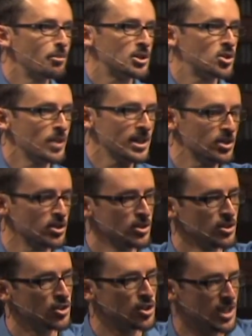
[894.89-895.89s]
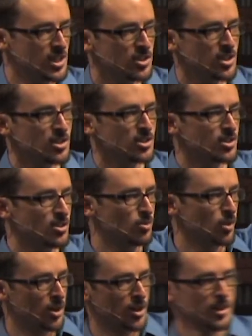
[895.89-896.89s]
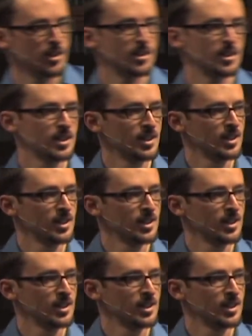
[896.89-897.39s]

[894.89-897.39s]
between Jesus, the Word,